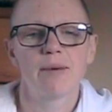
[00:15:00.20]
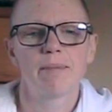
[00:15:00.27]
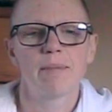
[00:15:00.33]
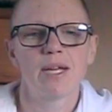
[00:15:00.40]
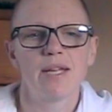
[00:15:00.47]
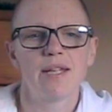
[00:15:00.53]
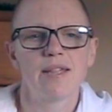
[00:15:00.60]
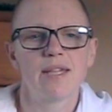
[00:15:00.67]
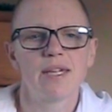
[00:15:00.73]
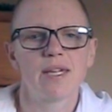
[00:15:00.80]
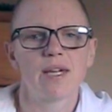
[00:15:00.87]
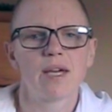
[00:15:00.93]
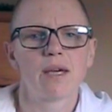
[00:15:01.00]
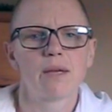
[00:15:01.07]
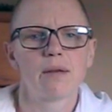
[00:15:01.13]

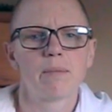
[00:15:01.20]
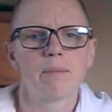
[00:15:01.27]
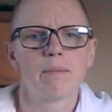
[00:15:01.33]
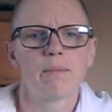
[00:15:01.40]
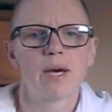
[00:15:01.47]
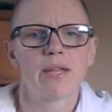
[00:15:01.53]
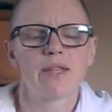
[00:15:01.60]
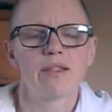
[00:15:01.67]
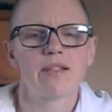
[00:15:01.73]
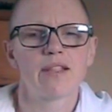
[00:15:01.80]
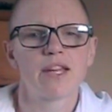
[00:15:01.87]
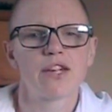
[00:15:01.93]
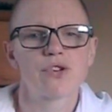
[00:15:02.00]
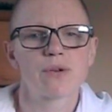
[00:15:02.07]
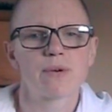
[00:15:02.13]
amazing
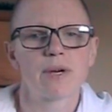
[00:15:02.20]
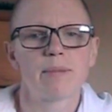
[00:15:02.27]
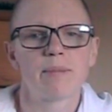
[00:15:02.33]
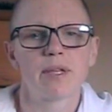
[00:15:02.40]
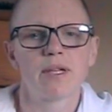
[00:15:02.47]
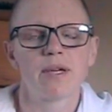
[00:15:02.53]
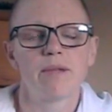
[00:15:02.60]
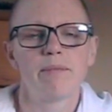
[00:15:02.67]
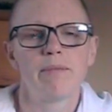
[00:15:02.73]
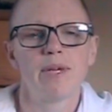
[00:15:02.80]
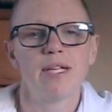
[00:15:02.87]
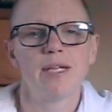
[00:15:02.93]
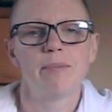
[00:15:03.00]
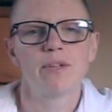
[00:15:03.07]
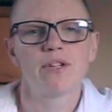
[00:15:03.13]
mother/grandmother of
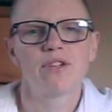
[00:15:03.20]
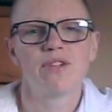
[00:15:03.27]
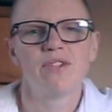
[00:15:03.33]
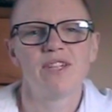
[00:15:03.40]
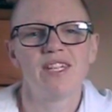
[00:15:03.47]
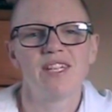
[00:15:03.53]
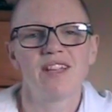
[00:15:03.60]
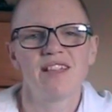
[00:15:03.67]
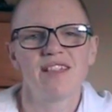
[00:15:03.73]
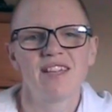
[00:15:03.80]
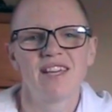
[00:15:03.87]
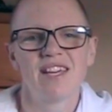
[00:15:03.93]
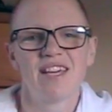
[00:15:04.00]
many Bhikkhunis.